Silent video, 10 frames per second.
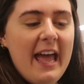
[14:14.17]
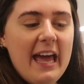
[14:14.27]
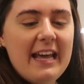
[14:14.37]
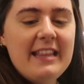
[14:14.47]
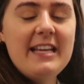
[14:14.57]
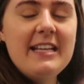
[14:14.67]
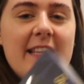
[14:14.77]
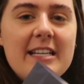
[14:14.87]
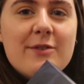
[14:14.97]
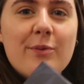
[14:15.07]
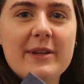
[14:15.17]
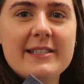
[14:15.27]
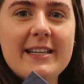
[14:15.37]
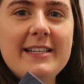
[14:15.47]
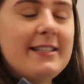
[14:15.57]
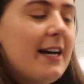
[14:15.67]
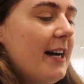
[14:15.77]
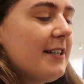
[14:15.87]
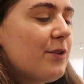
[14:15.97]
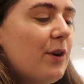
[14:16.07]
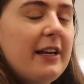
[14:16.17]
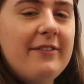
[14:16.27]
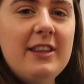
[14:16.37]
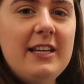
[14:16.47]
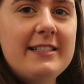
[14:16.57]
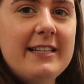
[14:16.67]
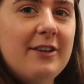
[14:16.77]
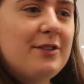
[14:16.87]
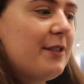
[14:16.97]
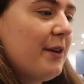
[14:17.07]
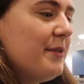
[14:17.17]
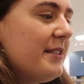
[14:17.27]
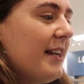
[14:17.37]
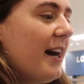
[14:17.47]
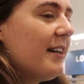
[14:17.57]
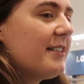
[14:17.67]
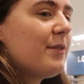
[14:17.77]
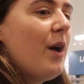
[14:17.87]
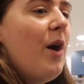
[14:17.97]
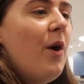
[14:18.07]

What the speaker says: And I think these whiskey socks or even these Yellowstone socks